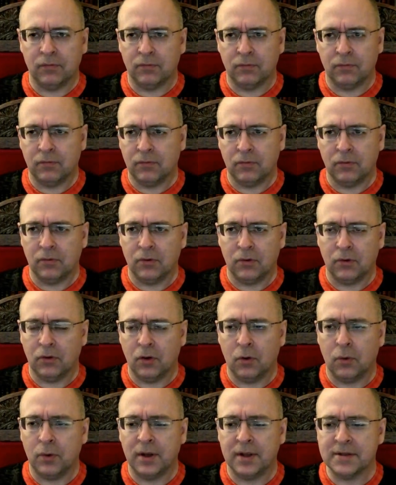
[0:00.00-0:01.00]
no one has
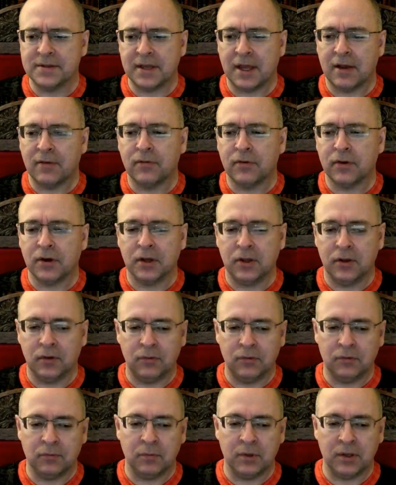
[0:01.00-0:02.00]
ever accused
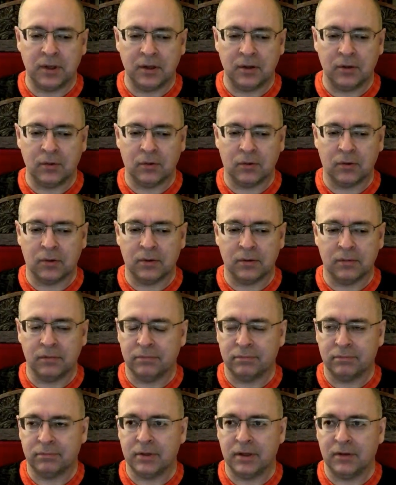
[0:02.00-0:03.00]
me or
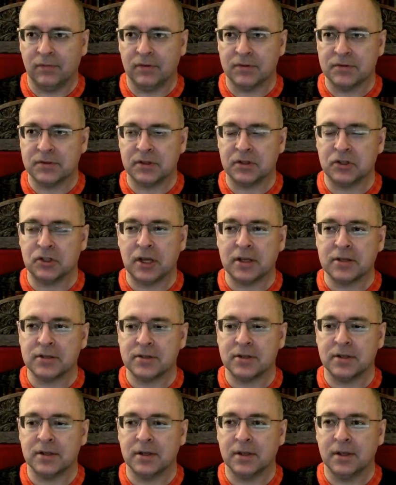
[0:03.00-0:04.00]
even suggested
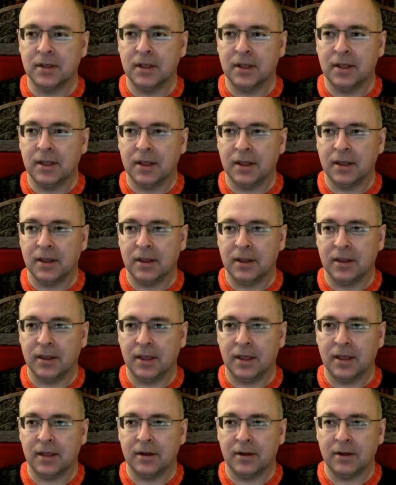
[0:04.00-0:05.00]
that
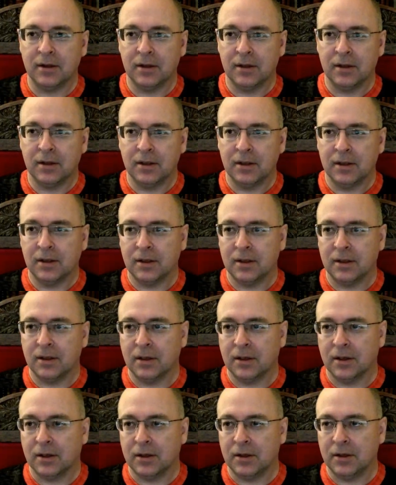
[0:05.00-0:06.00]
you
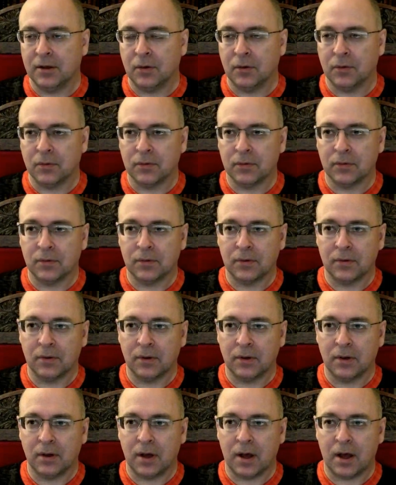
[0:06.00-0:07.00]
know
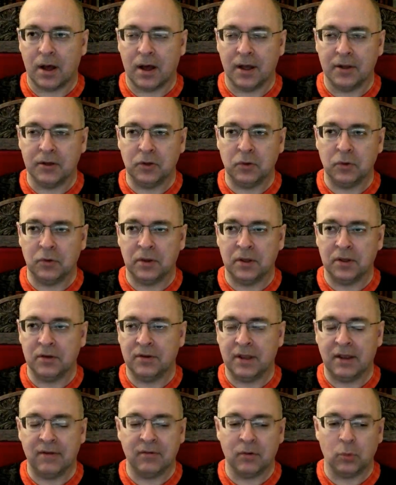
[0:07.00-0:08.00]
I do the David
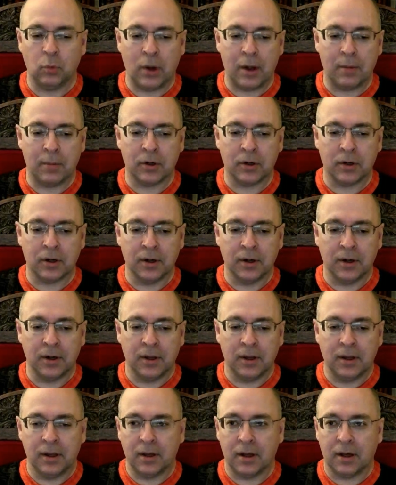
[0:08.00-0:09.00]
Weber
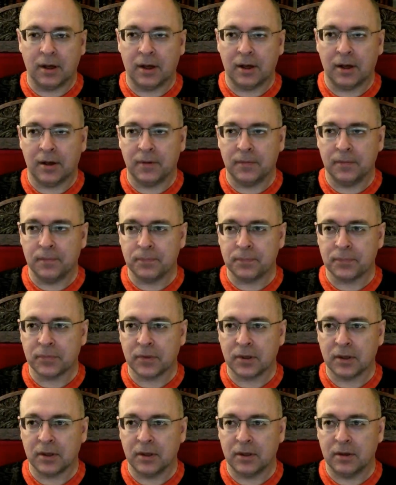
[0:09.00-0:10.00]
um,
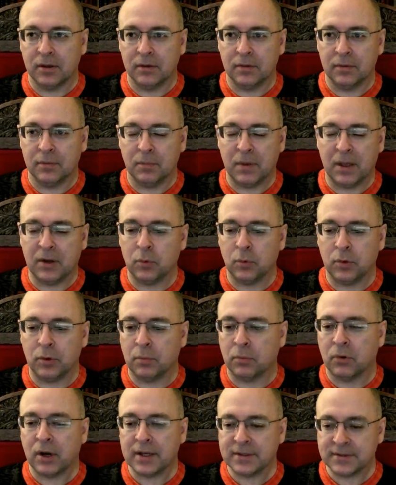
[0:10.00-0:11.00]
men with
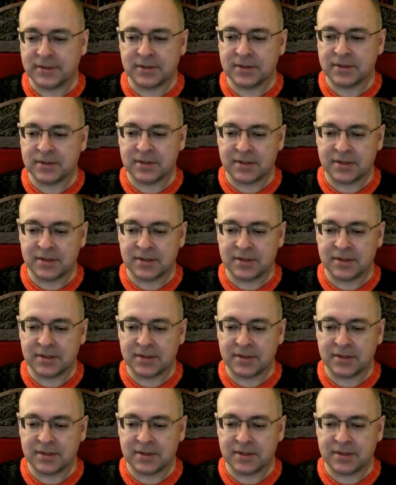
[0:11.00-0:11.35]
breasts thing.